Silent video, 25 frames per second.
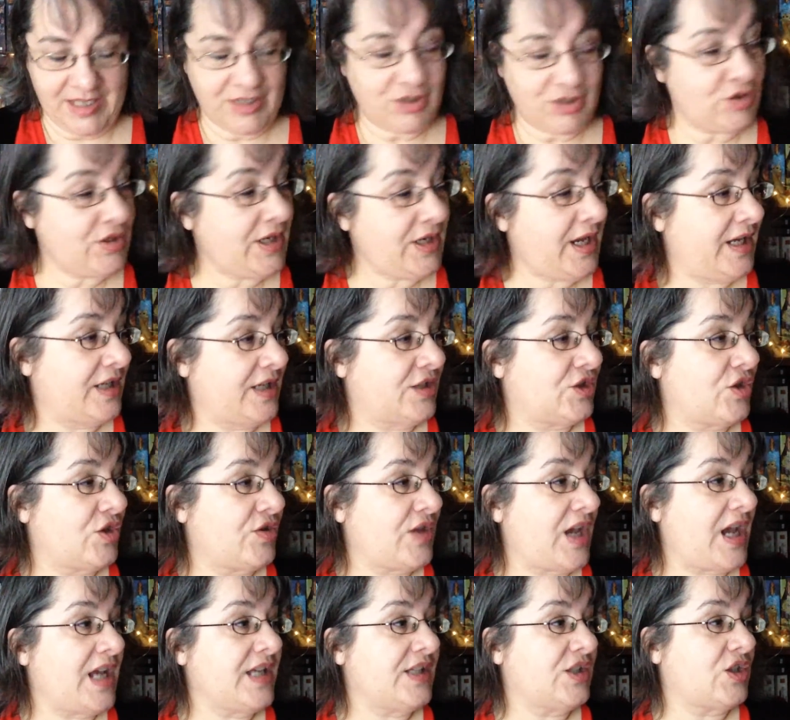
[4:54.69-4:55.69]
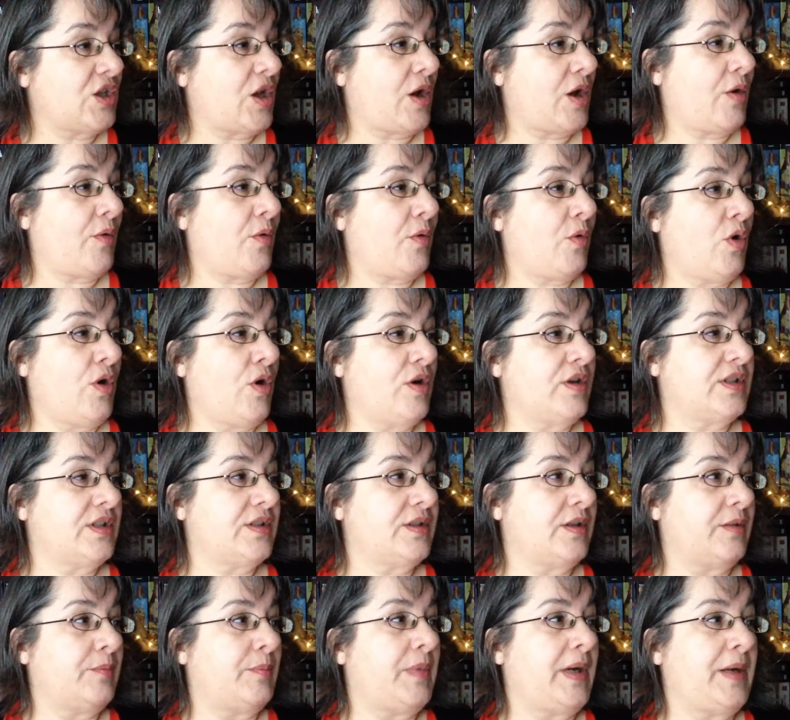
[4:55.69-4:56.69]
So yeah, so that's what
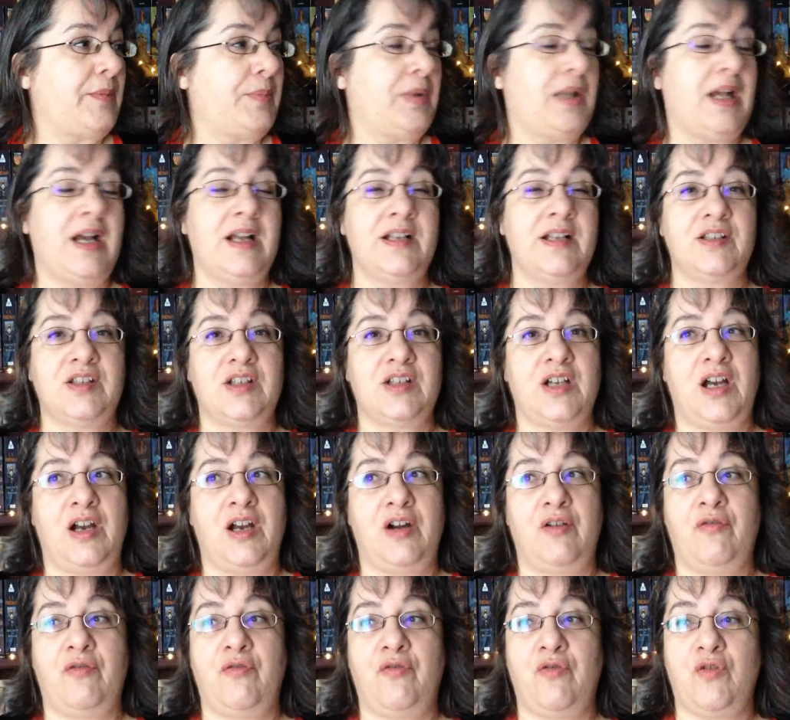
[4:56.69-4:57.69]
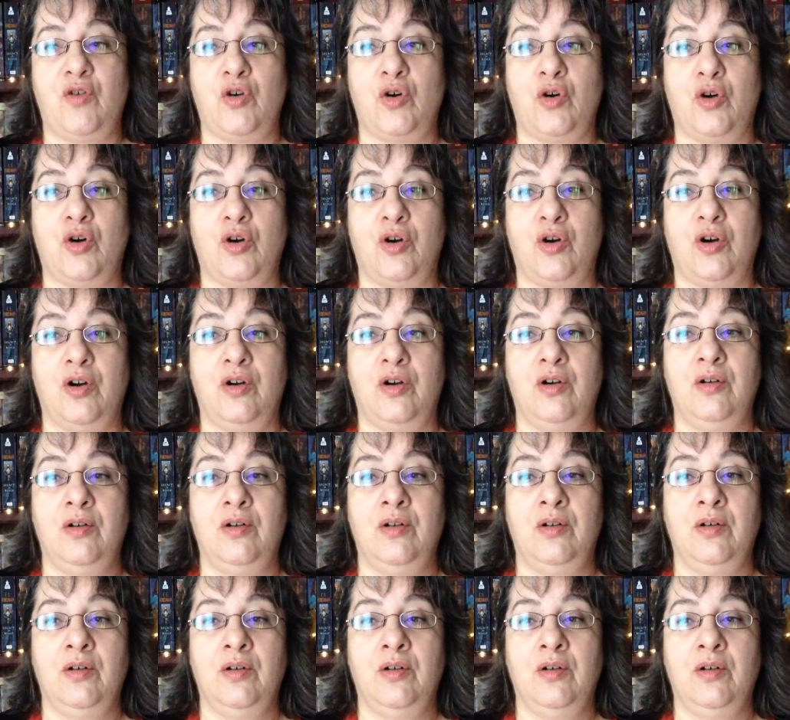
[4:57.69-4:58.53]
my plans are for